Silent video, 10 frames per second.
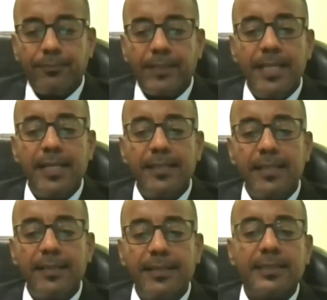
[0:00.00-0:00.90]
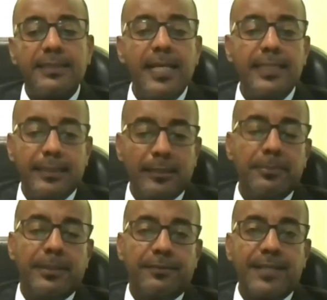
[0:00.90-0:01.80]
And this has taken a
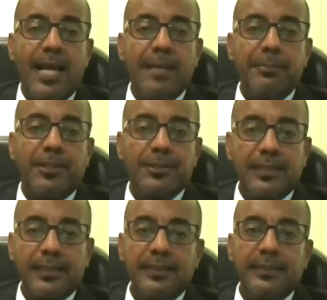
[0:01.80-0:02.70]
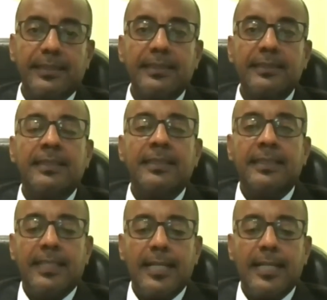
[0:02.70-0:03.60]
little bit of time, because clearly
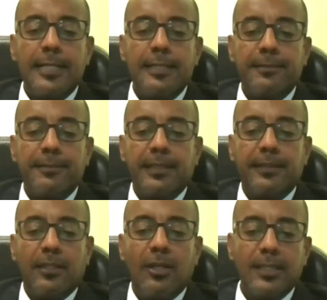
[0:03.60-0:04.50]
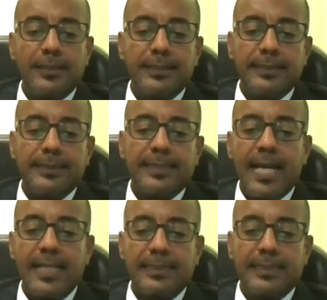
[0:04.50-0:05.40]
the continent
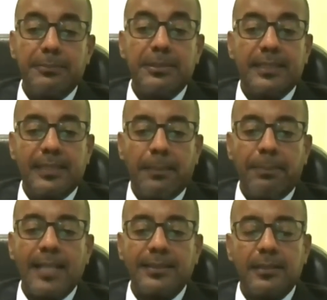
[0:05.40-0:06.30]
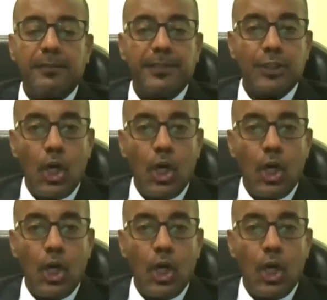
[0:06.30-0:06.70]
has limited capacity of its